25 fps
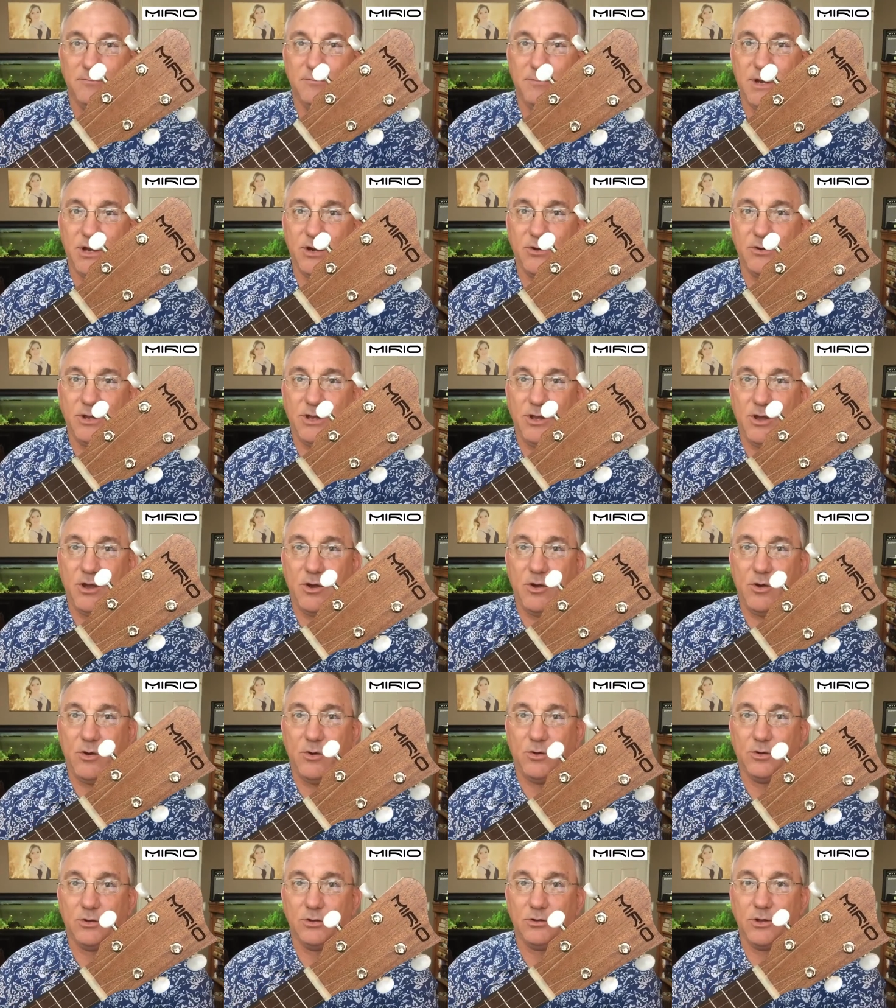
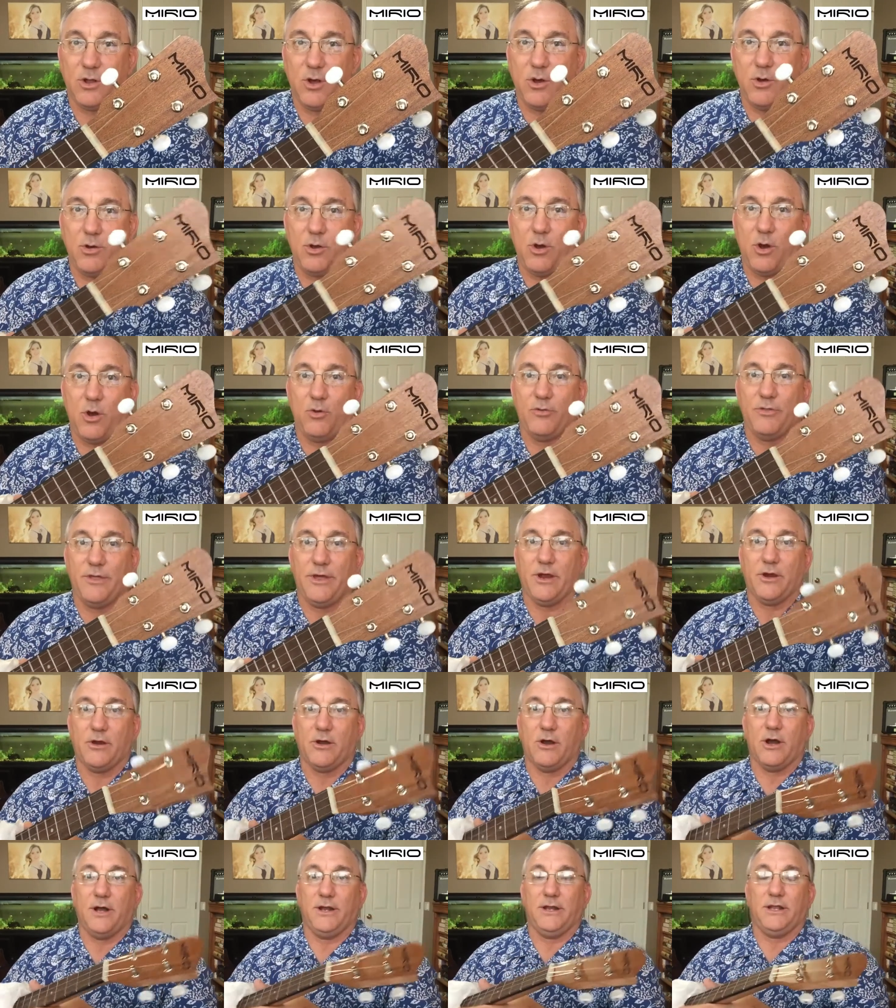Mirio logo
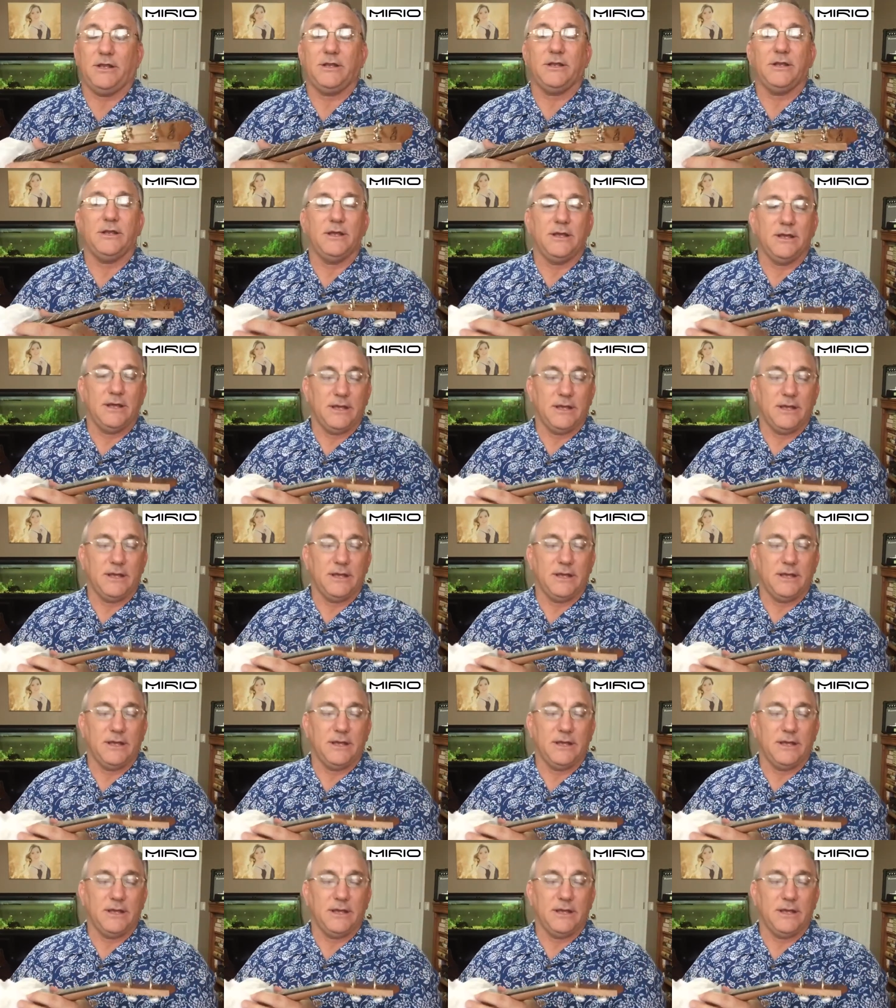there on it.